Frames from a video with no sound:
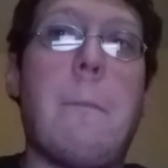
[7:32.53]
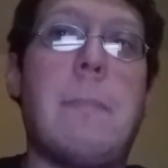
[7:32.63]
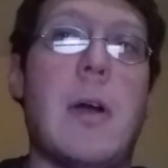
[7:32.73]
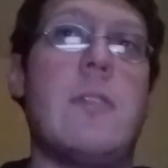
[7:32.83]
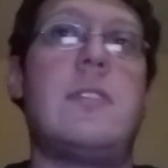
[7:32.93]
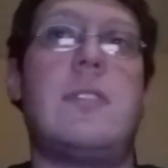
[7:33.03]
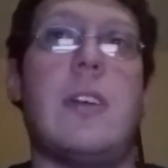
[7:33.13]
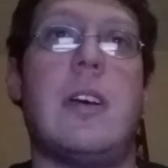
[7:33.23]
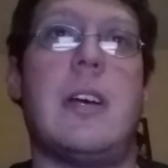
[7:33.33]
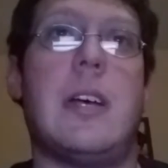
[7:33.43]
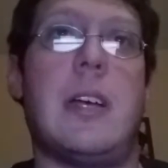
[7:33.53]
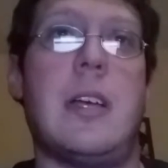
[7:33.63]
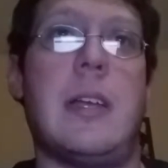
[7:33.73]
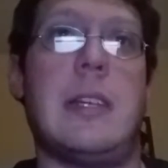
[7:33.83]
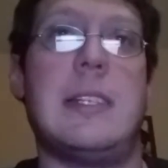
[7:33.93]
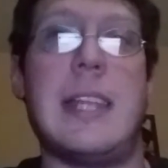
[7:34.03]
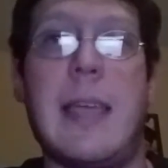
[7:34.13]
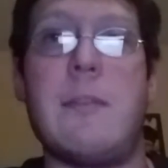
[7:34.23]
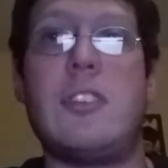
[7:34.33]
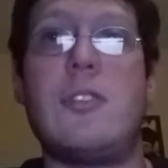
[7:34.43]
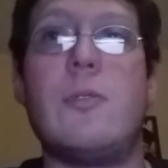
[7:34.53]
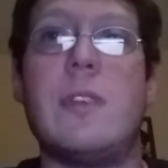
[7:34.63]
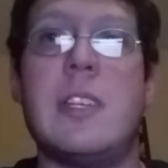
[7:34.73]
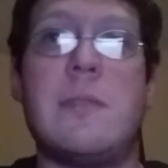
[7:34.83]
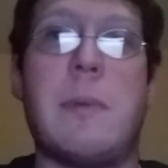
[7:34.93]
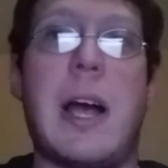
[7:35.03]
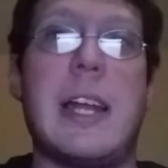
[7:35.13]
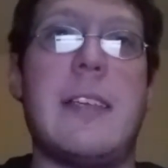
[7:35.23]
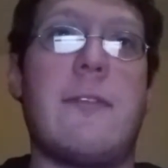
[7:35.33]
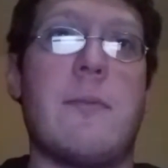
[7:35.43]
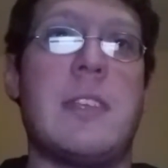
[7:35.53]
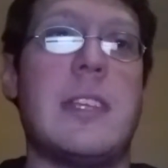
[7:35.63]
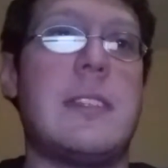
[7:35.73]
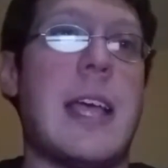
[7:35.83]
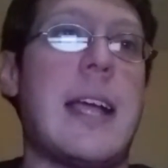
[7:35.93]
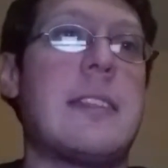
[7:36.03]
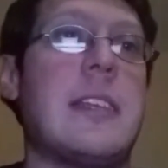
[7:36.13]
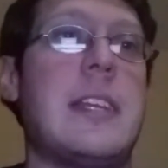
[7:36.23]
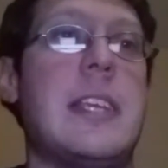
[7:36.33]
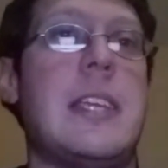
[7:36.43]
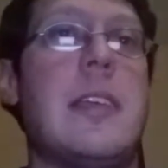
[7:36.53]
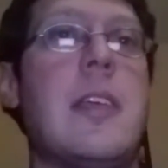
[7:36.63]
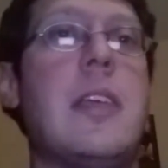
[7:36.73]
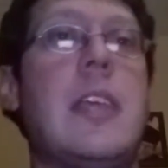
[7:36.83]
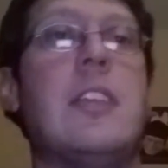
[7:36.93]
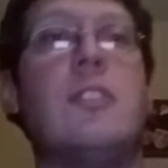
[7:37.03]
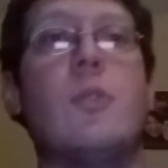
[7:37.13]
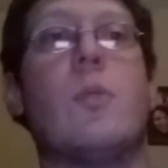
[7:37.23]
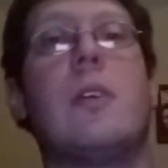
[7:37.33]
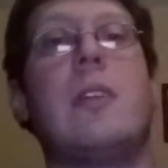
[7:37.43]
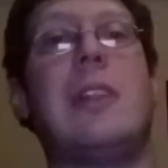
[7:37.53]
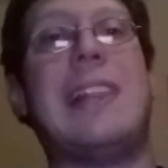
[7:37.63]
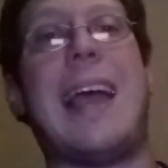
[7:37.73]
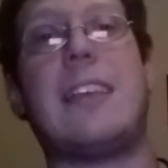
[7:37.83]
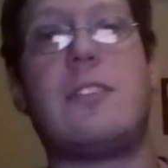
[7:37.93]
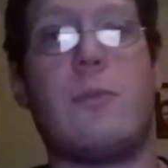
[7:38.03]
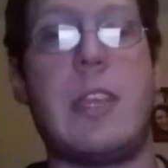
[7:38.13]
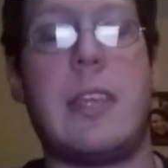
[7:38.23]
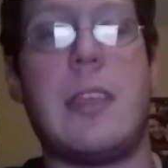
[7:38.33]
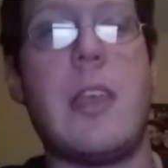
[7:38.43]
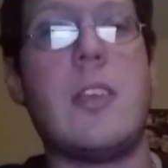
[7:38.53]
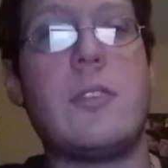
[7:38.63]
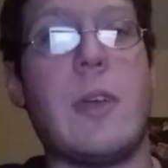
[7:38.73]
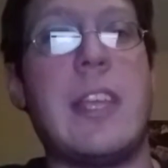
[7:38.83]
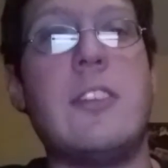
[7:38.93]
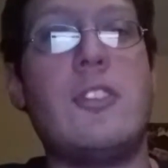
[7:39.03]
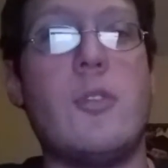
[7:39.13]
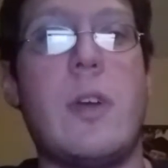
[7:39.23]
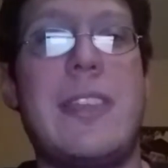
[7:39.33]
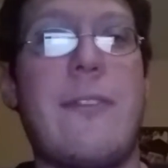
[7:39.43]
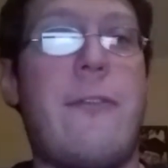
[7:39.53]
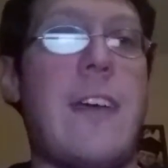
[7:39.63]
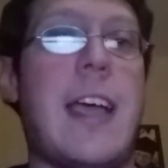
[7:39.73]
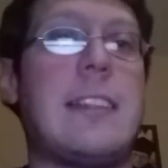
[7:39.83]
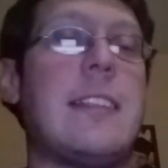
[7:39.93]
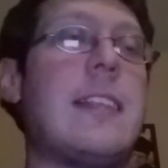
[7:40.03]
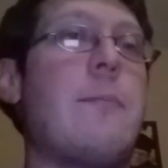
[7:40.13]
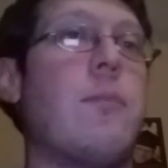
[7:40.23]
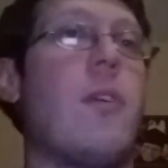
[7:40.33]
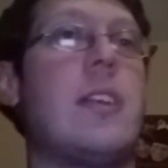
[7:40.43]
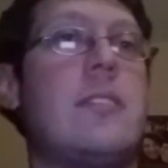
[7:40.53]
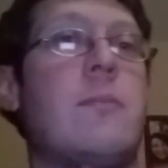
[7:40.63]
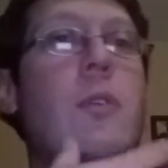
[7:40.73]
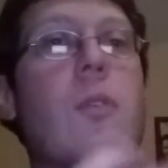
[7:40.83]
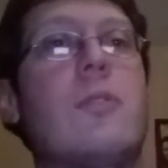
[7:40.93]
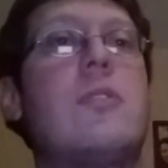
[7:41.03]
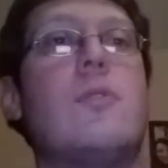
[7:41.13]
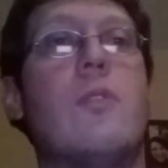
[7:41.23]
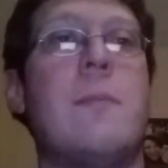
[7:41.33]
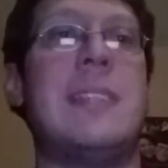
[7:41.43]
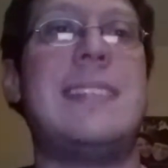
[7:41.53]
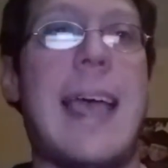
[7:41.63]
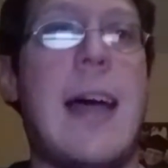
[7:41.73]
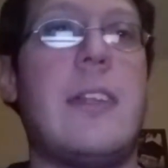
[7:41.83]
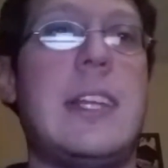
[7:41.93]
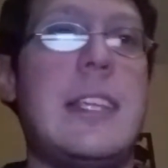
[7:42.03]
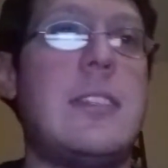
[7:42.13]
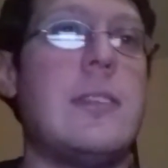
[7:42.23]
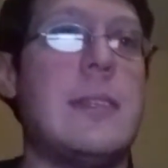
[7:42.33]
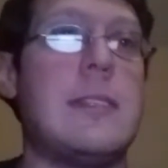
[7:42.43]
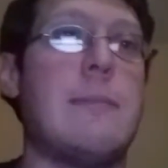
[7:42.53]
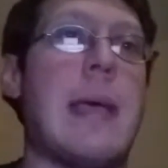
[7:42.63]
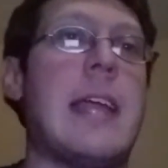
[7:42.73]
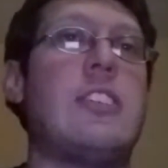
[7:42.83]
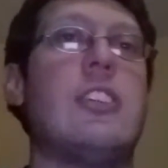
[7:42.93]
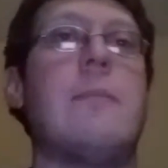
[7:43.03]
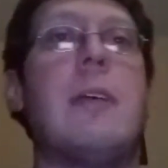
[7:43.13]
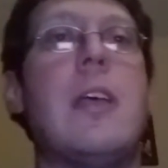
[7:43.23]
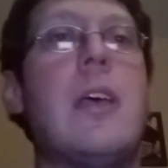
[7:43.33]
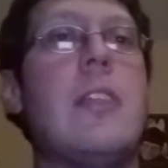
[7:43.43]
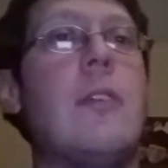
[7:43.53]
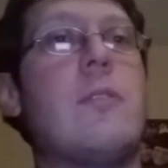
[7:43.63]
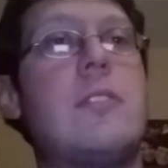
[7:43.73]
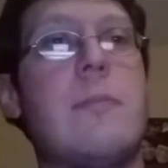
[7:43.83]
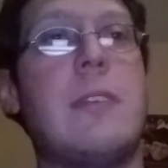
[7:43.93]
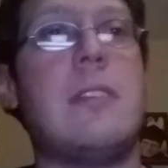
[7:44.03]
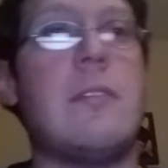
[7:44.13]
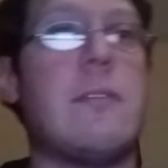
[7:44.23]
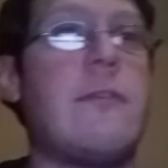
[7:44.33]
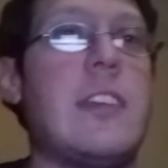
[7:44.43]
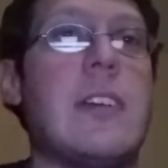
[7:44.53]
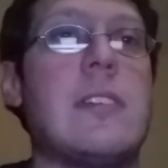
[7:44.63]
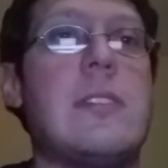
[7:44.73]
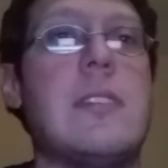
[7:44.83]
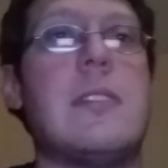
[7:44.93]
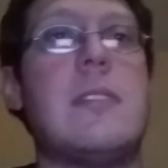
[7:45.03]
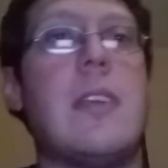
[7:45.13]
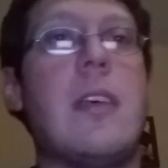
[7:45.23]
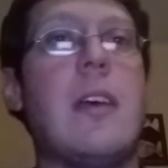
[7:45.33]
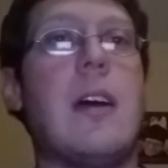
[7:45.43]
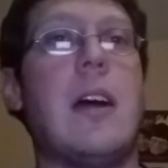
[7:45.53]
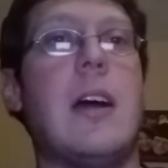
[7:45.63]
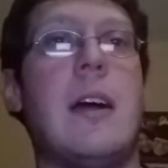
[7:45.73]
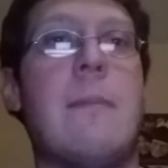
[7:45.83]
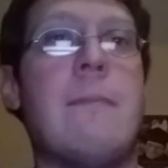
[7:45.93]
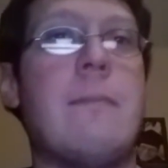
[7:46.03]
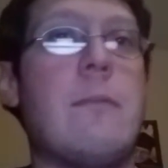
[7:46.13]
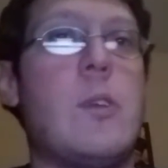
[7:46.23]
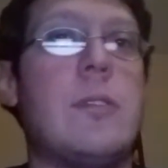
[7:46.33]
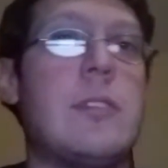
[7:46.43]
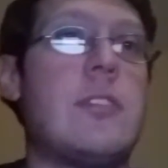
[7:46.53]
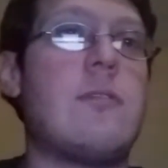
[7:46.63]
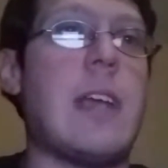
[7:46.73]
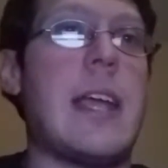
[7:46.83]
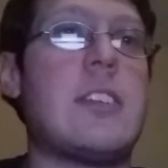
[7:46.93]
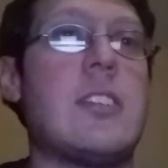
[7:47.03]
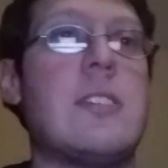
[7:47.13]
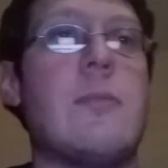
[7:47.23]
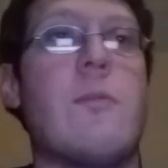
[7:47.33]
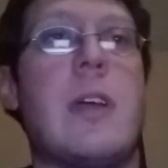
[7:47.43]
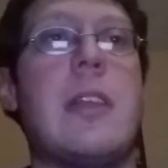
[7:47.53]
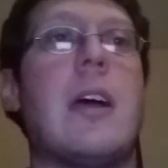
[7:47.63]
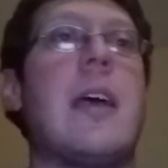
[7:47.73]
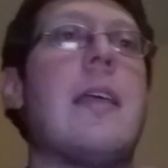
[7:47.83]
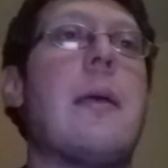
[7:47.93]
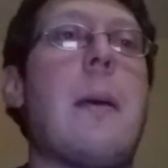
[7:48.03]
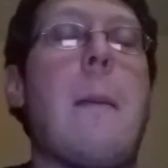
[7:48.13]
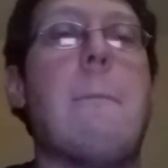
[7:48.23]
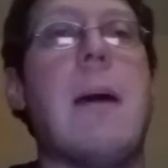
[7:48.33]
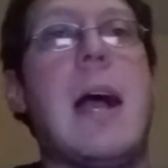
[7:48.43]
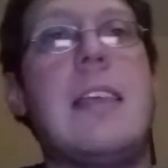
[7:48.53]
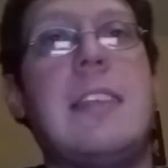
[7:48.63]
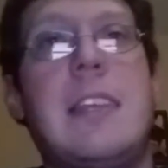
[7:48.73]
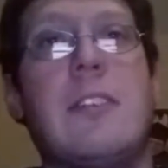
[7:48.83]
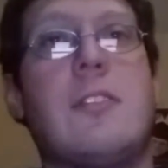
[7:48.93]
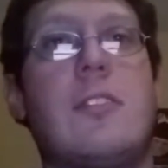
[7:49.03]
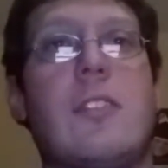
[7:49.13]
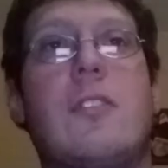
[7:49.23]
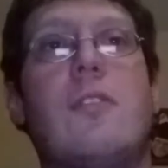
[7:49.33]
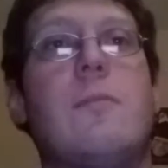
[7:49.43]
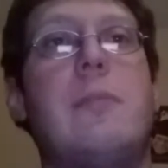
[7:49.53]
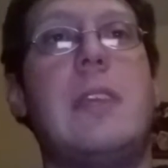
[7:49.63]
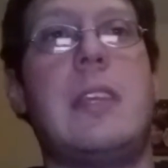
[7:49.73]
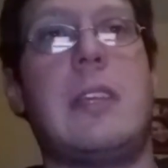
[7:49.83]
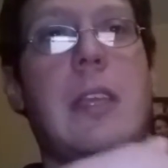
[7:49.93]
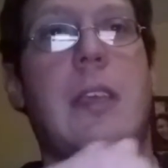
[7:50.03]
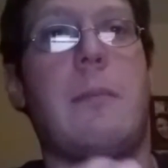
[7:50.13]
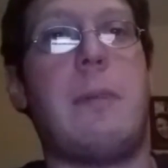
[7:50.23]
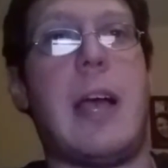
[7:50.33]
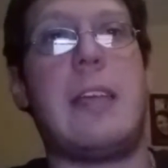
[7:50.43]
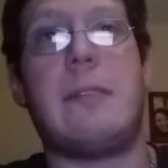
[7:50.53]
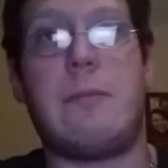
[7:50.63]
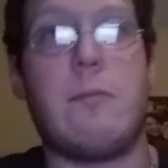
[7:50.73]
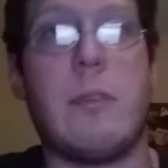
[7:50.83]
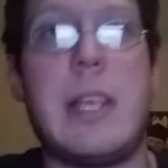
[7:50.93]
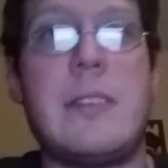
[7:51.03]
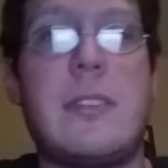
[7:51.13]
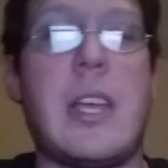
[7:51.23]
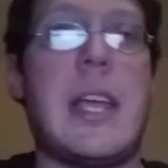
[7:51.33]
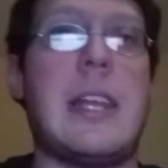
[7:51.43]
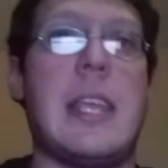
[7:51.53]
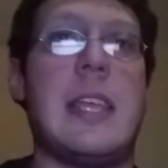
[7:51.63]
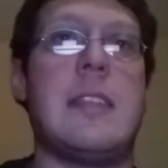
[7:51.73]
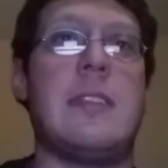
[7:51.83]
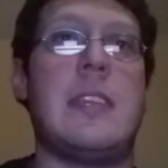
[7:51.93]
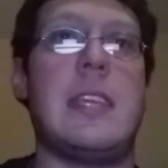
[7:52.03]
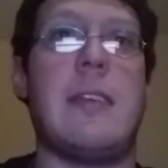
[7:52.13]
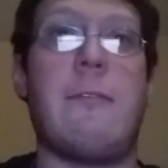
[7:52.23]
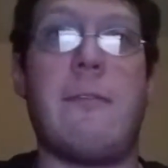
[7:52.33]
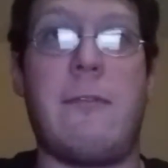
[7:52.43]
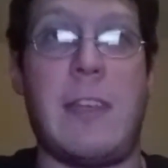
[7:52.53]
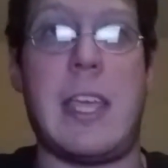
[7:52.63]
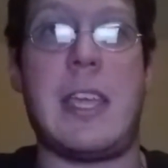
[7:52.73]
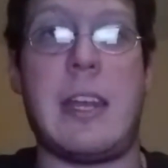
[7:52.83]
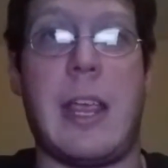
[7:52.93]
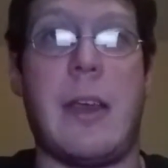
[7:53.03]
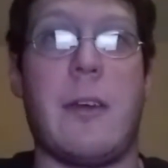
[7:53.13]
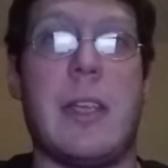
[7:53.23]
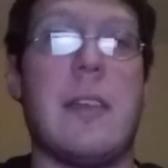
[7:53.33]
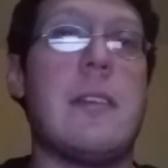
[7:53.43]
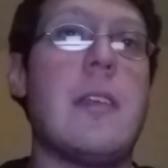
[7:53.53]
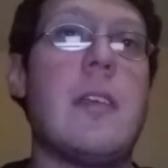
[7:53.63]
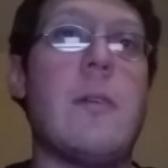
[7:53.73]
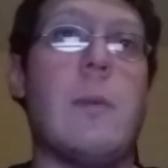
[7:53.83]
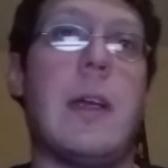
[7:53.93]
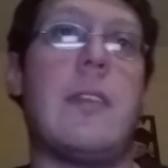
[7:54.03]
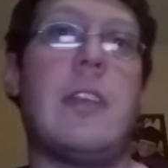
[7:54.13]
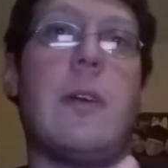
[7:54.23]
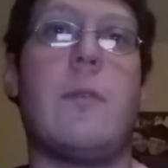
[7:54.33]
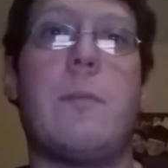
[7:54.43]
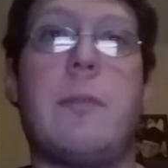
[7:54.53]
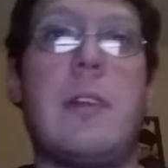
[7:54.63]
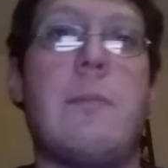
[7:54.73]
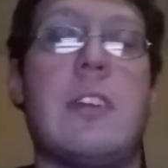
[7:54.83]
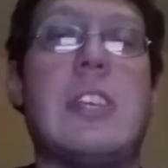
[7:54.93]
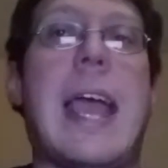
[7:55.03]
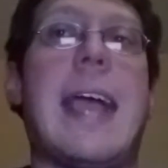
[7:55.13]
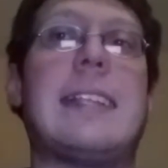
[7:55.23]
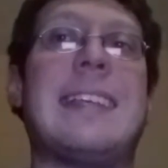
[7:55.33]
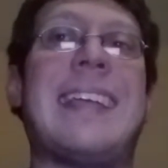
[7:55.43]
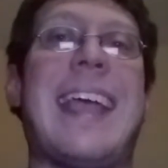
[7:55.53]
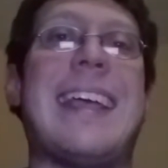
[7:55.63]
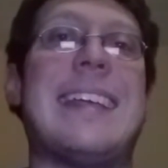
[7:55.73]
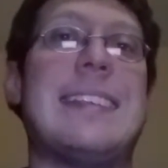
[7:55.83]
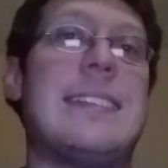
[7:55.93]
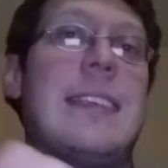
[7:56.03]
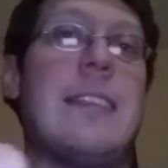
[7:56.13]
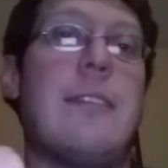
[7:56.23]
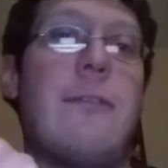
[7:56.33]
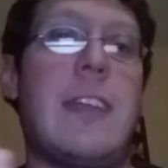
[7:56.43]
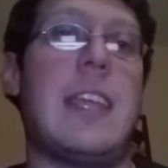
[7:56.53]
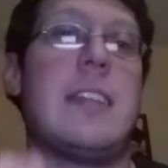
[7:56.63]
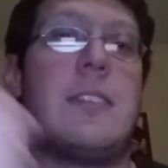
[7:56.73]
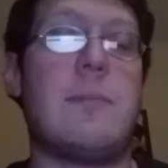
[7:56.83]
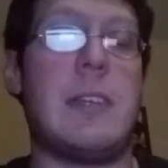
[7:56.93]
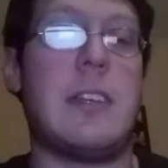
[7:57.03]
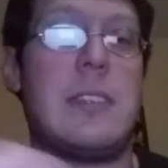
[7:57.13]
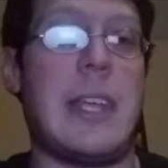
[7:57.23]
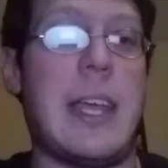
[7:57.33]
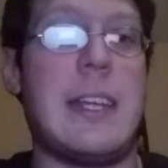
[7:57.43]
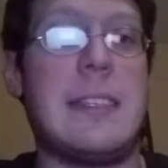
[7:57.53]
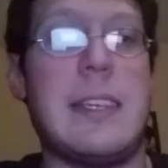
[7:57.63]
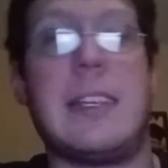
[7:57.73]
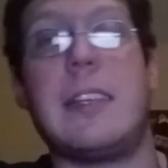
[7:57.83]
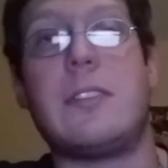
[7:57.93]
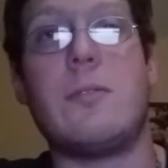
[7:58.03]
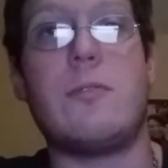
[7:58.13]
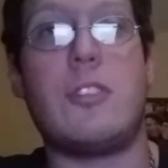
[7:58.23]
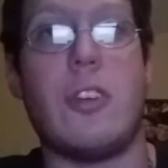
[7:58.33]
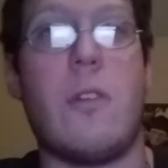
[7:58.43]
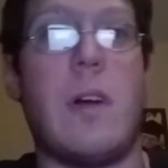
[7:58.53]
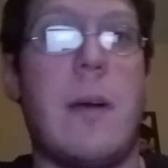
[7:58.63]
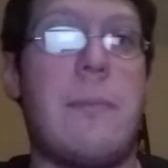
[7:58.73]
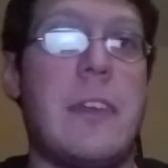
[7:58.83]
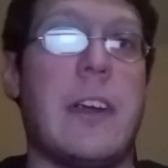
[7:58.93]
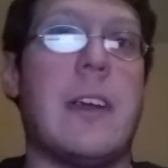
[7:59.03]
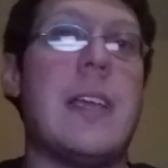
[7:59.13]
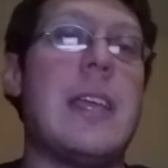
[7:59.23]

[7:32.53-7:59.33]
post damage to his body from the attack that he endured last week. So I enjoyed the fact that they brought some old school mentality to this matchup. There was some interferences, distractions and whatnot by the Inner Circle, being by ringside in the fan area, where they were pretty much acting as the fans because they had a ticket to show up there